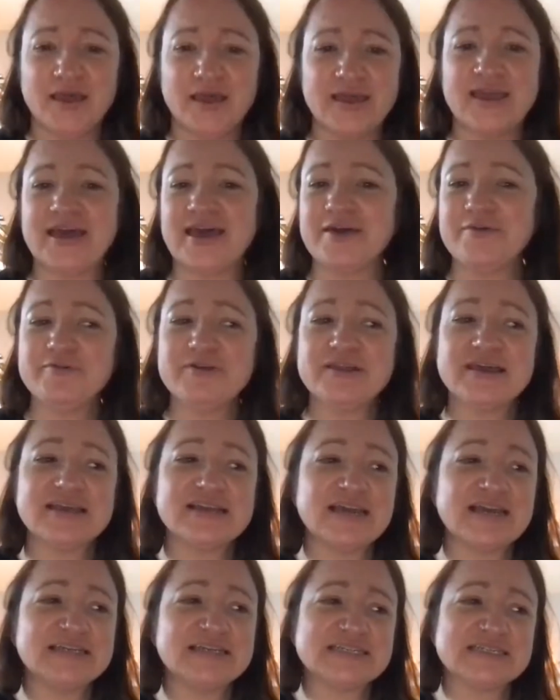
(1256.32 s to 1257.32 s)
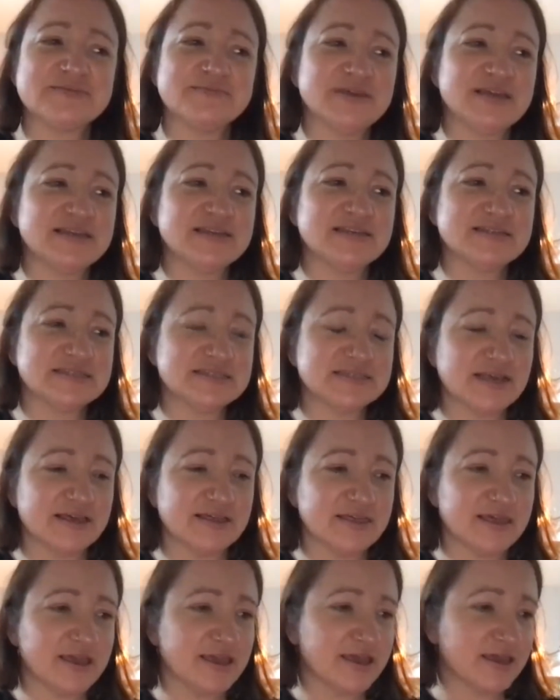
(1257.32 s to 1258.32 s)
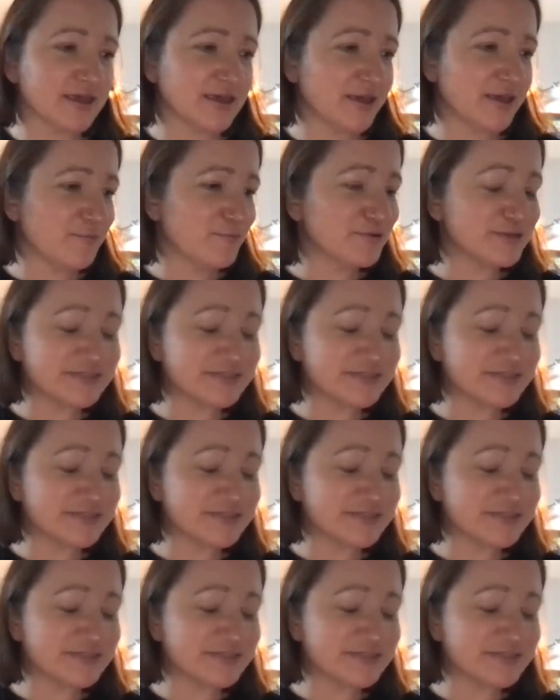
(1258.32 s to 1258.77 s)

Yeah, well, it, it just means, I think, um, what